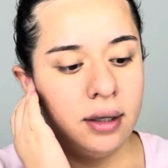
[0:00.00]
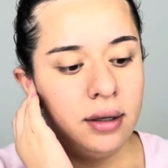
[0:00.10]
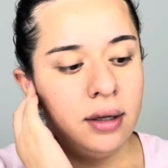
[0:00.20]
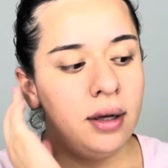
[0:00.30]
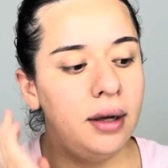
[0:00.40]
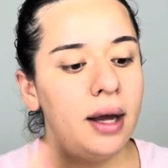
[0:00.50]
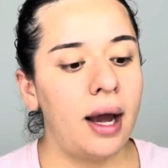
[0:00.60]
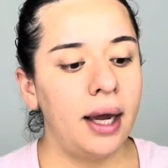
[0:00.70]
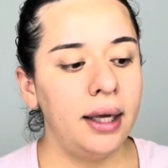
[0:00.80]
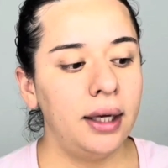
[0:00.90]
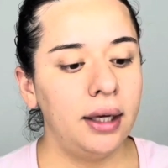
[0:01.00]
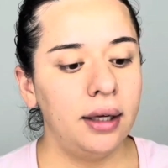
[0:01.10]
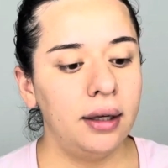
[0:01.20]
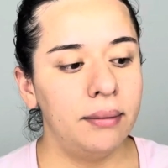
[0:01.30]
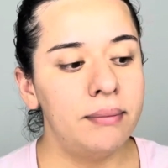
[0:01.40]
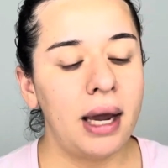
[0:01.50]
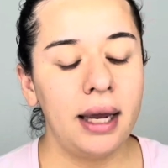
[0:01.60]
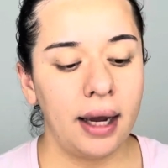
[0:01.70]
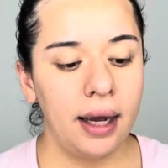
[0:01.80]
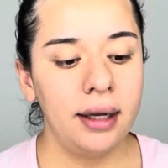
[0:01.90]
my
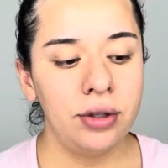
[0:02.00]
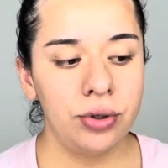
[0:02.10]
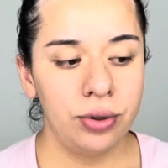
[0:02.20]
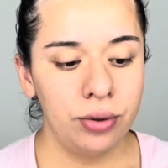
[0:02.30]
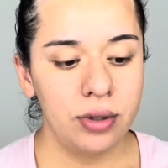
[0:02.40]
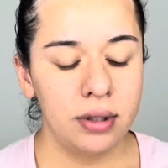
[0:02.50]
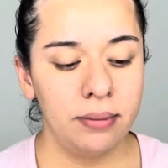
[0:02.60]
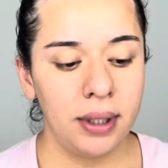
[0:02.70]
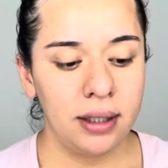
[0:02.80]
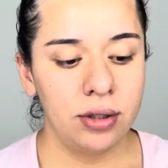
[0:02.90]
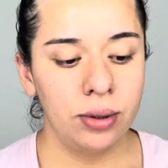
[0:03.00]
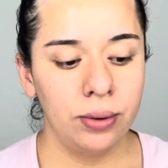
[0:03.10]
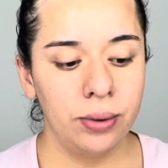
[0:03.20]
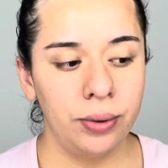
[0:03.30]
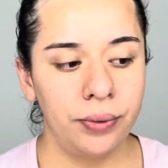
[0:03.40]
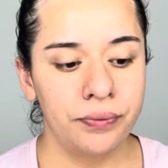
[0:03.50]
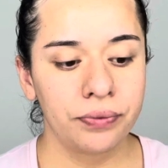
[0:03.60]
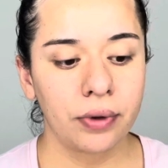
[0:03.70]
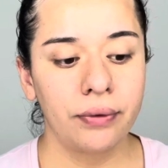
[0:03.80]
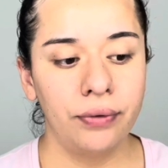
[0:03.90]
aunt introduced me to
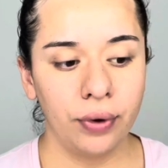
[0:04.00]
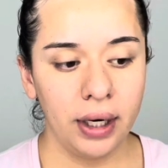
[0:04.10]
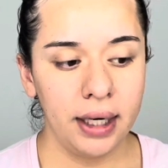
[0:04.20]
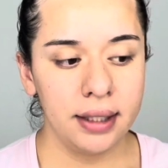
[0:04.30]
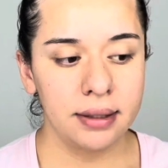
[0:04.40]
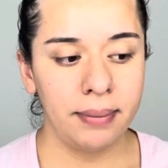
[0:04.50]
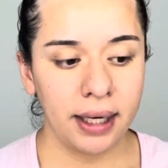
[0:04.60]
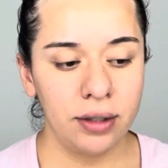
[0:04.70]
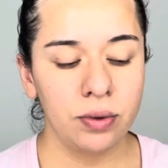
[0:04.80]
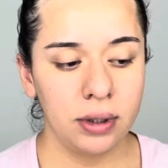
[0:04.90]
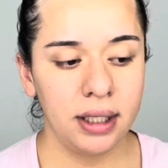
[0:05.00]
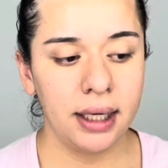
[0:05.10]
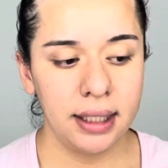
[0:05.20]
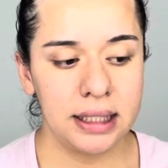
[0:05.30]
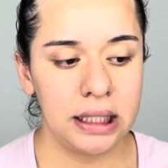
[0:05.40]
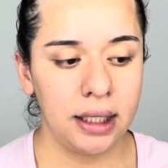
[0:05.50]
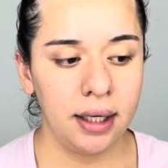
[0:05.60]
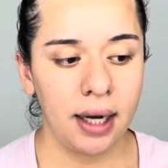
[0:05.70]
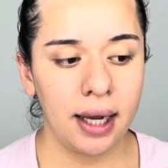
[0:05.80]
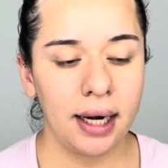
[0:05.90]
Forex back in 2019,
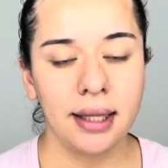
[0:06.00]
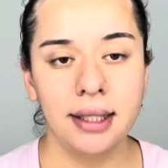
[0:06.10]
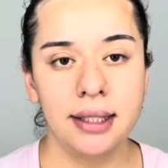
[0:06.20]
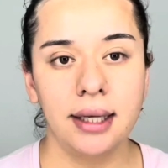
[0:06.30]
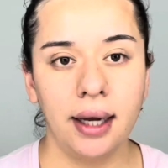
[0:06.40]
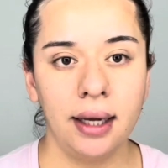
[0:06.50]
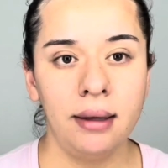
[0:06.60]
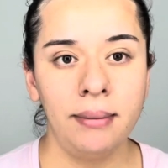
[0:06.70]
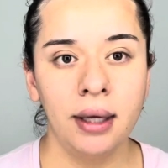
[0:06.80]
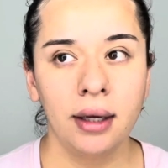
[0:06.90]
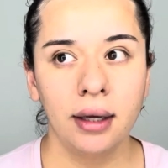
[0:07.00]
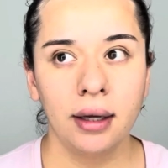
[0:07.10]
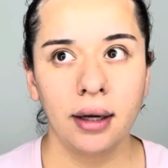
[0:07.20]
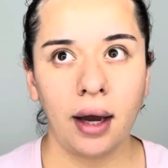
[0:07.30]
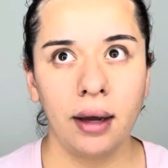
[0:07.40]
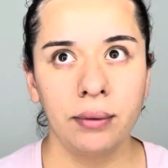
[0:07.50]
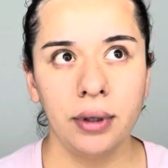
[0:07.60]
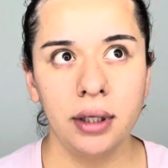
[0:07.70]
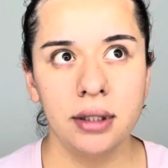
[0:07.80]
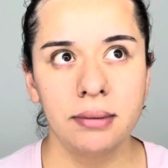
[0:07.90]
and at the time I
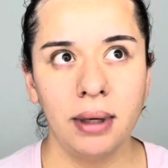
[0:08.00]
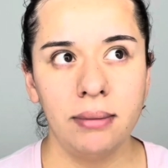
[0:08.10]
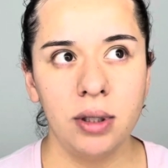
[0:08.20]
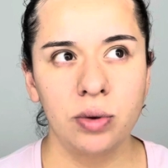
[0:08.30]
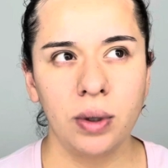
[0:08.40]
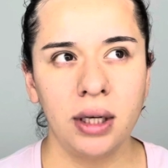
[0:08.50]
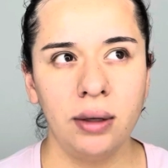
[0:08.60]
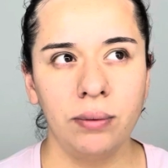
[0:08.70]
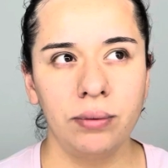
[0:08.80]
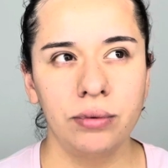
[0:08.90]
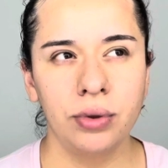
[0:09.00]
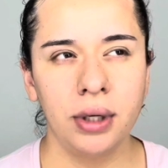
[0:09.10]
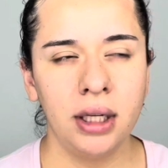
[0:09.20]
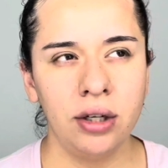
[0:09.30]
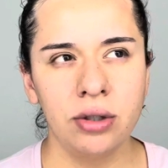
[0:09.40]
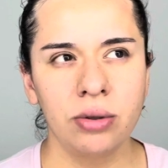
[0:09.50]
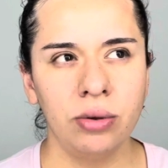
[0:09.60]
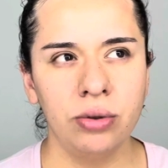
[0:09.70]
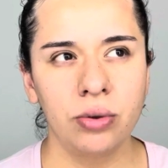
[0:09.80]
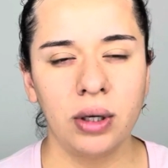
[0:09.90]
was maybe 20 years
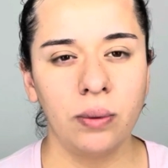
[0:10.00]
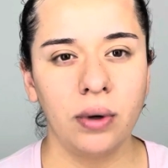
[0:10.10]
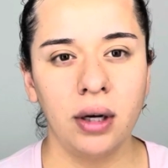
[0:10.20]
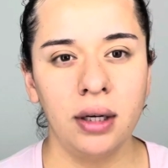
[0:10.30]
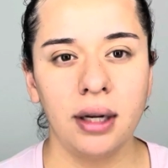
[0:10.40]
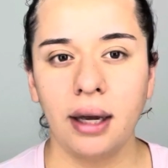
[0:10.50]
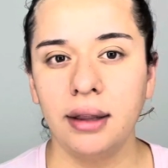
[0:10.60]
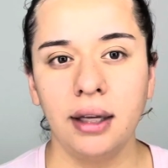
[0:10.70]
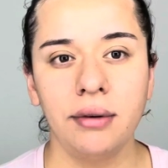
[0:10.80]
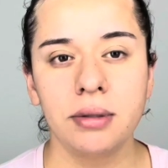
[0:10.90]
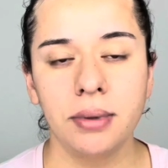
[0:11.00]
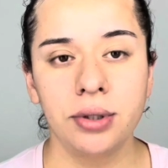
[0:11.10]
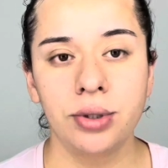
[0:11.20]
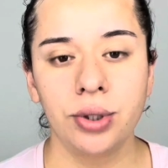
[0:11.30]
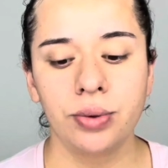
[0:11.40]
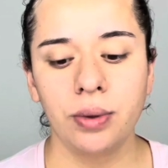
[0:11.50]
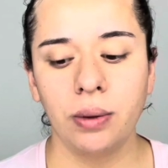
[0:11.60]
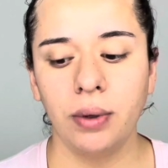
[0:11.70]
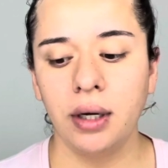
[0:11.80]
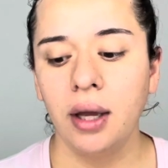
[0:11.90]
old, 21. I think I was about to turn
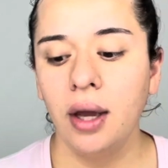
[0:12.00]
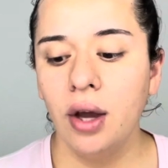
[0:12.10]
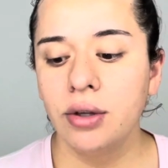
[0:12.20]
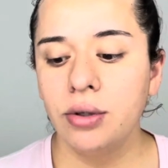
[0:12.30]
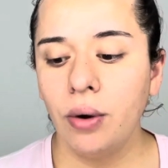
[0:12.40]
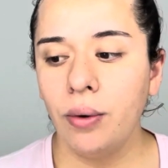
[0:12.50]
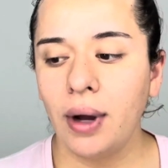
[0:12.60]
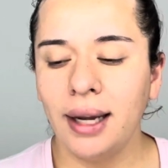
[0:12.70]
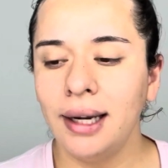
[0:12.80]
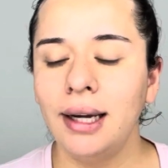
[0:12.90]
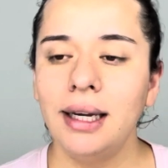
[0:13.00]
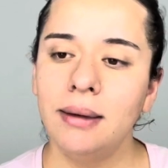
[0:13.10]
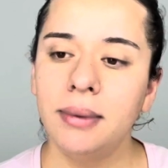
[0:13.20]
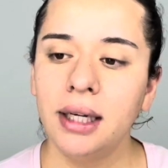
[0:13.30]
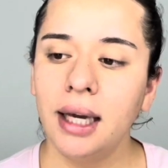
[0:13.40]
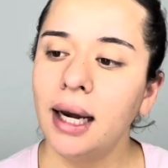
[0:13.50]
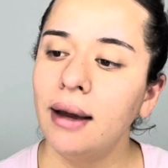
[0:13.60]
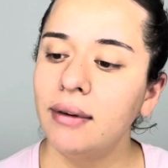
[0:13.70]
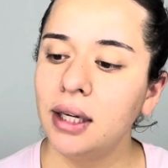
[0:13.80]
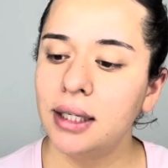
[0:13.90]
21. So I didn't need money, I didn't have
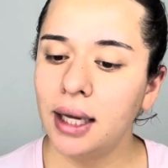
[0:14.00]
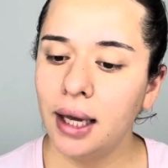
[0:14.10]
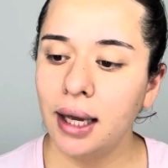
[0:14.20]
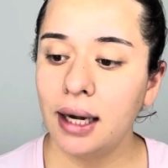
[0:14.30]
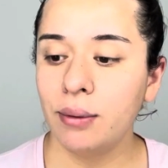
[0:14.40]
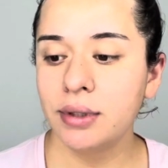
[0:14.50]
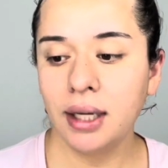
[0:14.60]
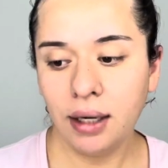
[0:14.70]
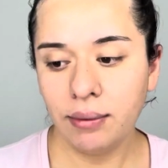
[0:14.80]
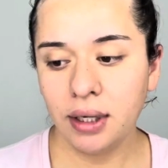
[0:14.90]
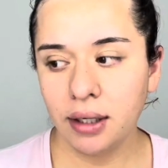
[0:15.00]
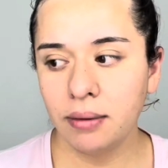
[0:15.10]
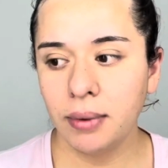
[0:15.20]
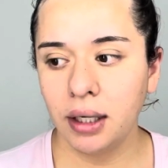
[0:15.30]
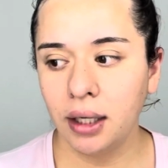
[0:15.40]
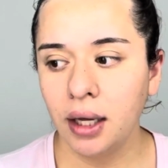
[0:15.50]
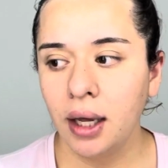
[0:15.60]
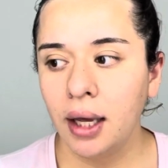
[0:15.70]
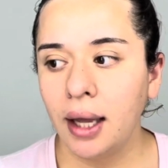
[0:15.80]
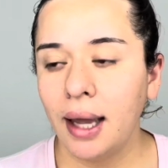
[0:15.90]
any debt, and I was getting really good money,
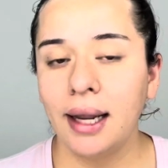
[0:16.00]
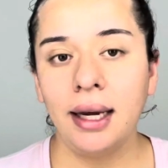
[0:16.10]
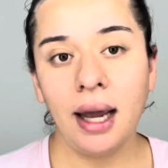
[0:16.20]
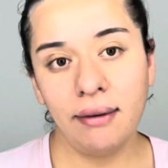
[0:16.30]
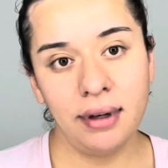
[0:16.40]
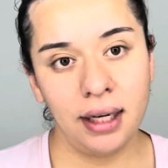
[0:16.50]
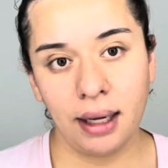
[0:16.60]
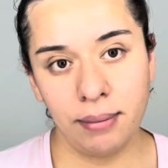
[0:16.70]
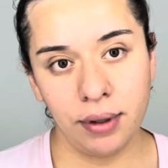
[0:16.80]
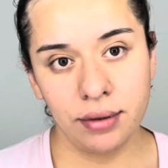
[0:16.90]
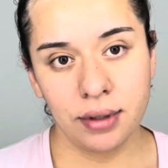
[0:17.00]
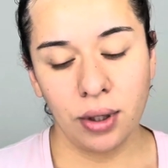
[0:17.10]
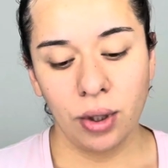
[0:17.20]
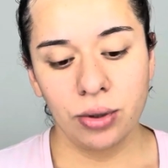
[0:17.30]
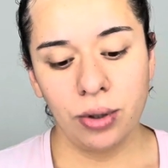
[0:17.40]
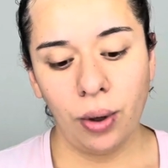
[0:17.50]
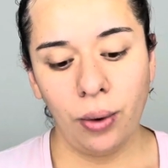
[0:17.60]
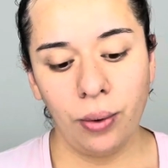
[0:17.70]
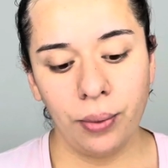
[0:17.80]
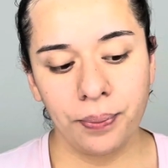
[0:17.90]
and I didn't have any like bills.
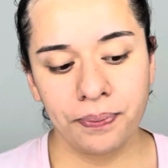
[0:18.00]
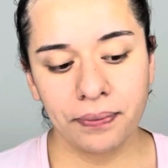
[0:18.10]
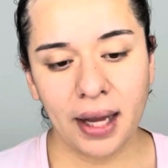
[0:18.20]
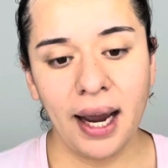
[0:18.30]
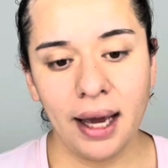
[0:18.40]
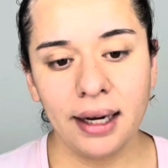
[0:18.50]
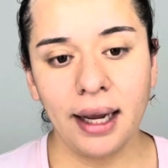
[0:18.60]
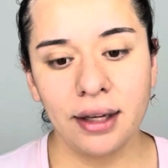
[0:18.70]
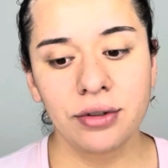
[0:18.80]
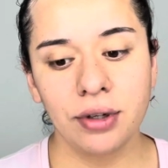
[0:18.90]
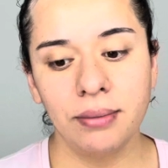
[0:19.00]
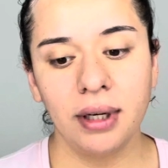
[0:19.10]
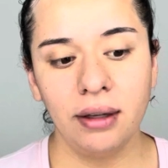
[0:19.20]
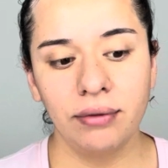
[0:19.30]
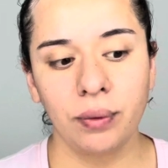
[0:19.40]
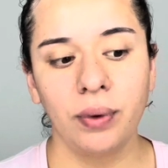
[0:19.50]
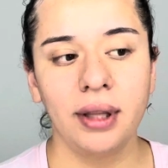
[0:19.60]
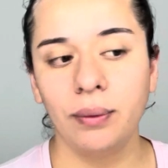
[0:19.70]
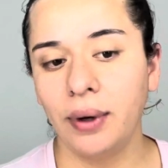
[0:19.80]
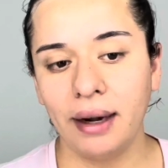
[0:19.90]
So I had extra money for
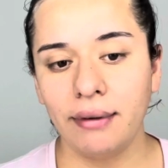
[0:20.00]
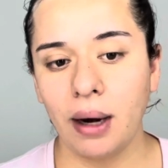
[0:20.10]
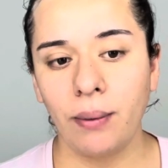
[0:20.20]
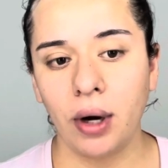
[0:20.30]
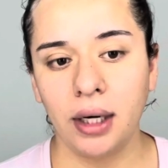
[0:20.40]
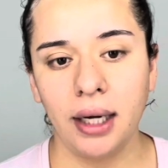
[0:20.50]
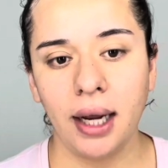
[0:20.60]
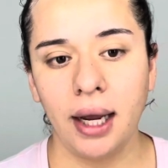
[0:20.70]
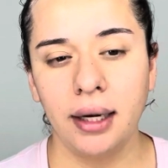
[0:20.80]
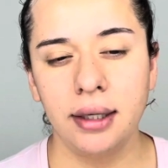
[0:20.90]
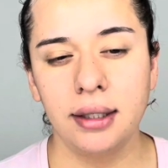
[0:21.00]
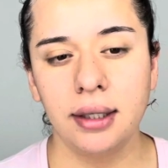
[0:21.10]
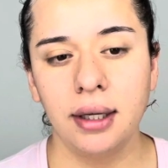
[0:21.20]
whatever I wanted. And